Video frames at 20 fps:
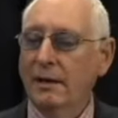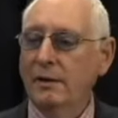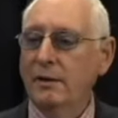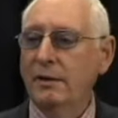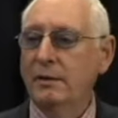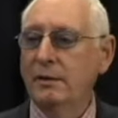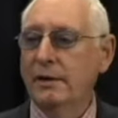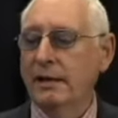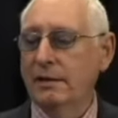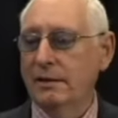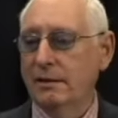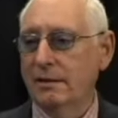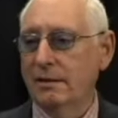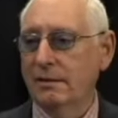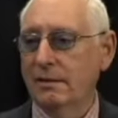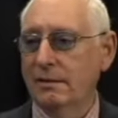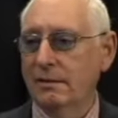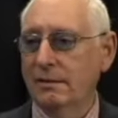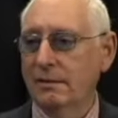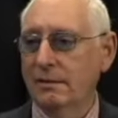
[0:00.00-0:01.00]
do you let
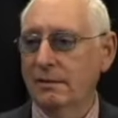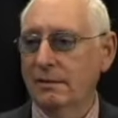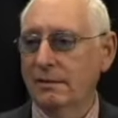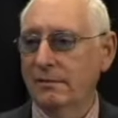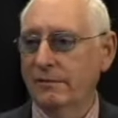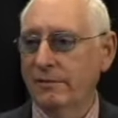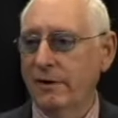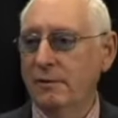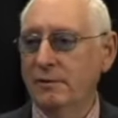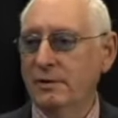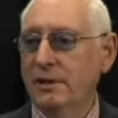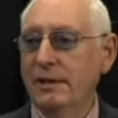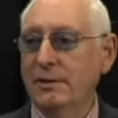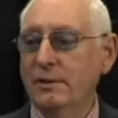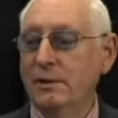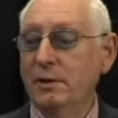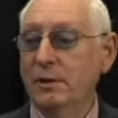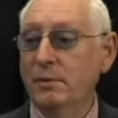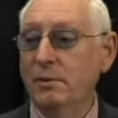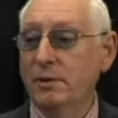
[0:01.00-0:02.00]
folks in
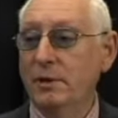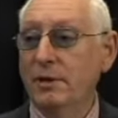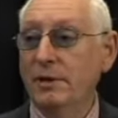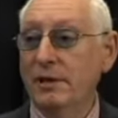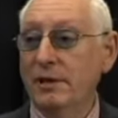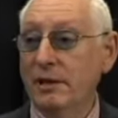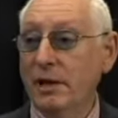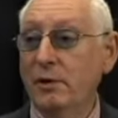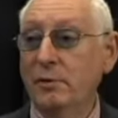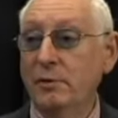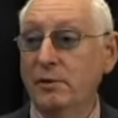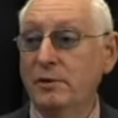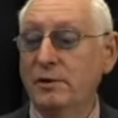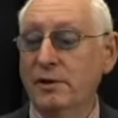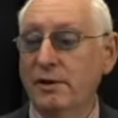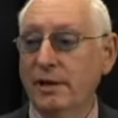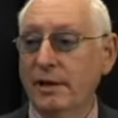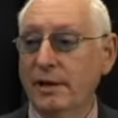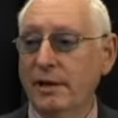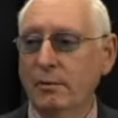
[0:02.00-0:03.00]
the community know that
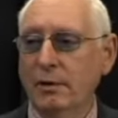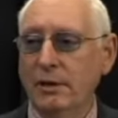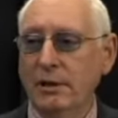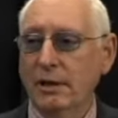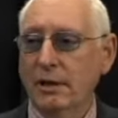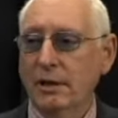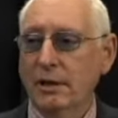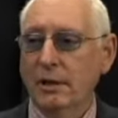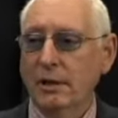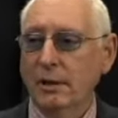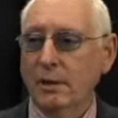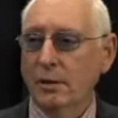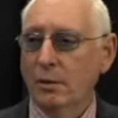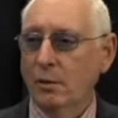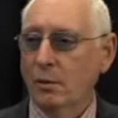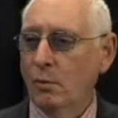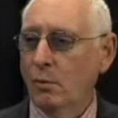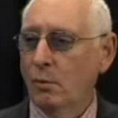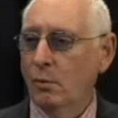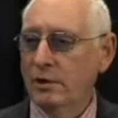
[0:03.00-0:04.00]
you're there?
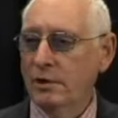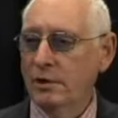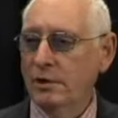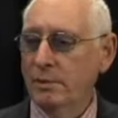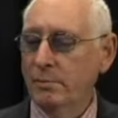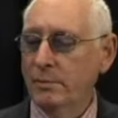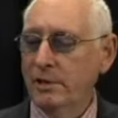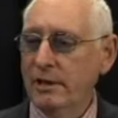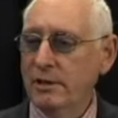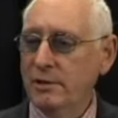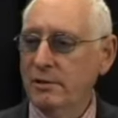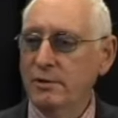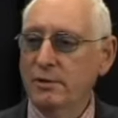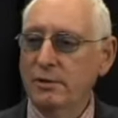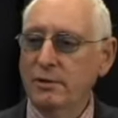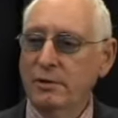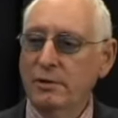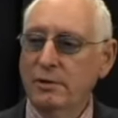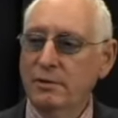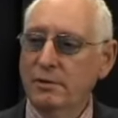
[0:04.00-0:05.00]
What's the means
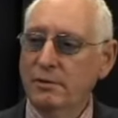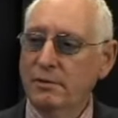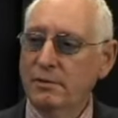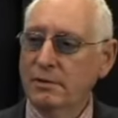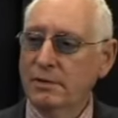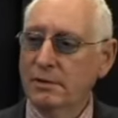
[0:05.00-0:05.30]
you use?